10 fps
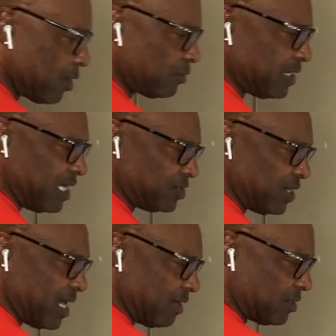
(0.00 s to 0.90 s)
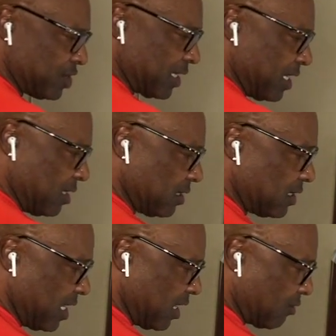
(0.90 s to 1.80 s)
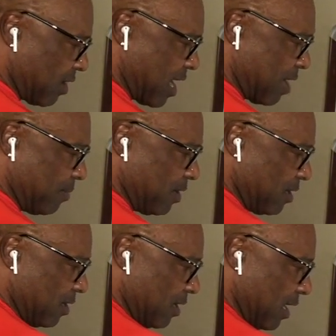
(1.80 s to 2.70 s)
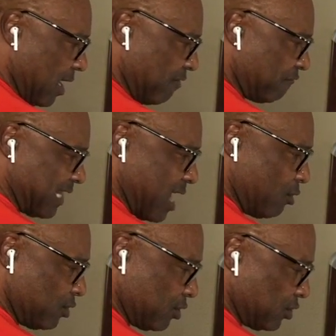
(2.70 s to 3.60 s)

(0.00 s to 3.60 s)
proteins, you had chicken, king crab, flounder,